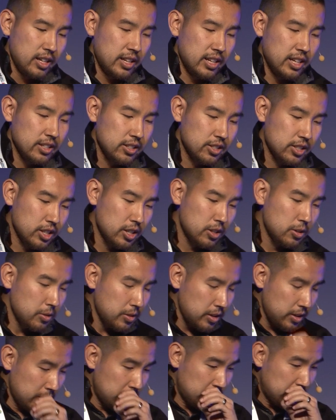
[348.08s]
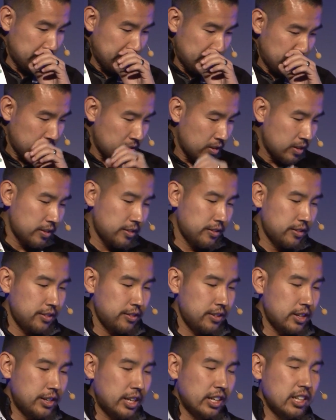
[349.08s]
And so
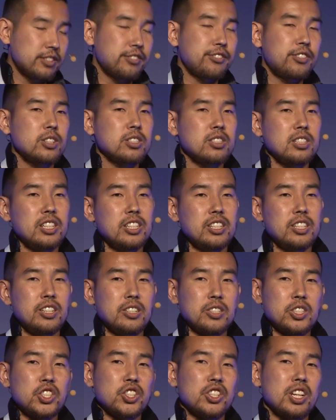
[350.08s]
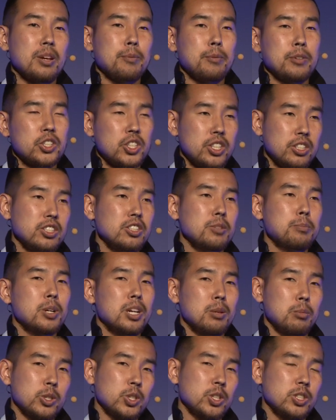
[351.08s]
I guess firstly, should you
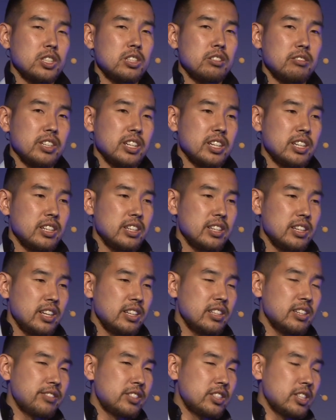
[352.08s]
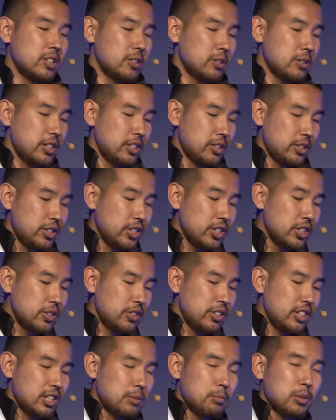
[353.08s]
publish in Korea? And if so, do you
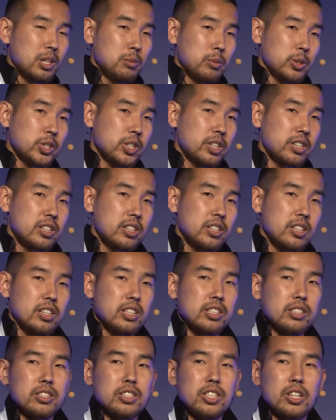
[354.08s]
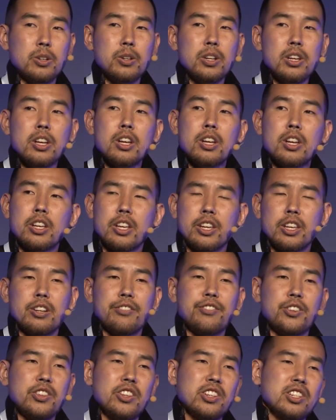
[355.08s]
need a publisher? And so
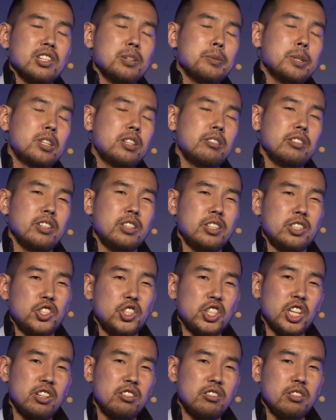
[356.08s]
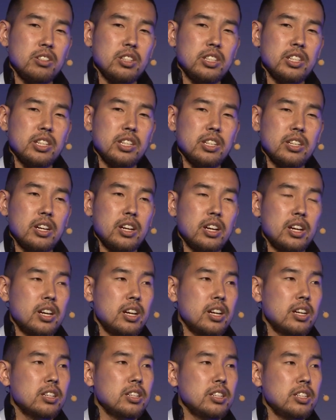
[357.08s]
if you're thinking about Korea, there's generally
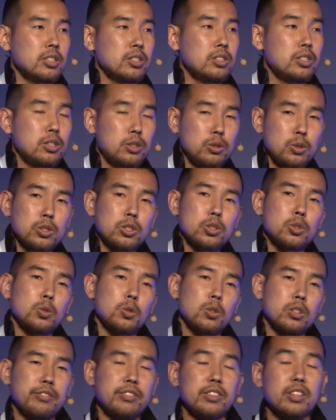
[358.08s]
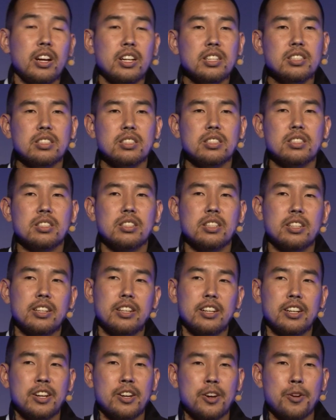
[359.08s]
two schools of thoughts.
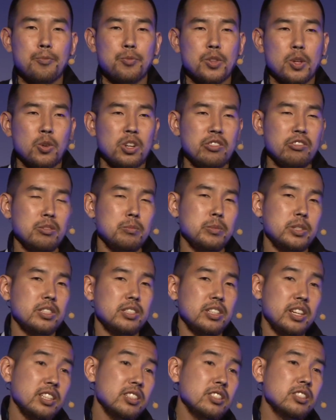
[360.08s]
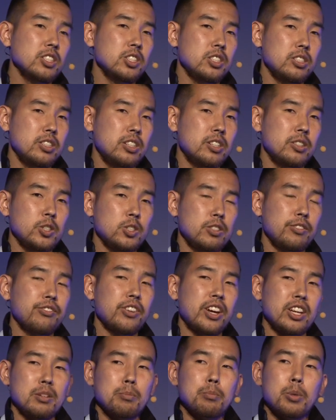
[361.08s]
One of them is yes, you should
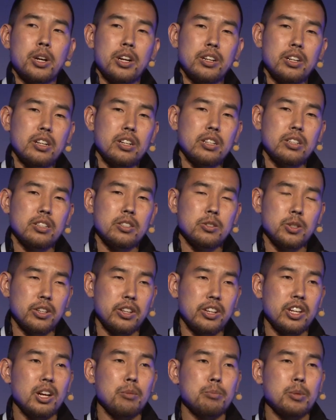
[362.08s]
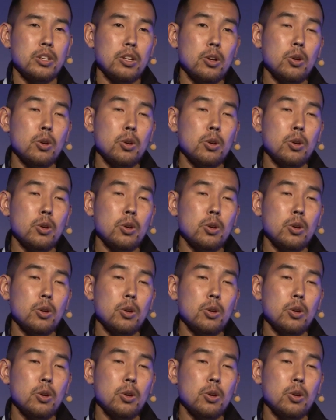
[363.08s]
find a partner who can help you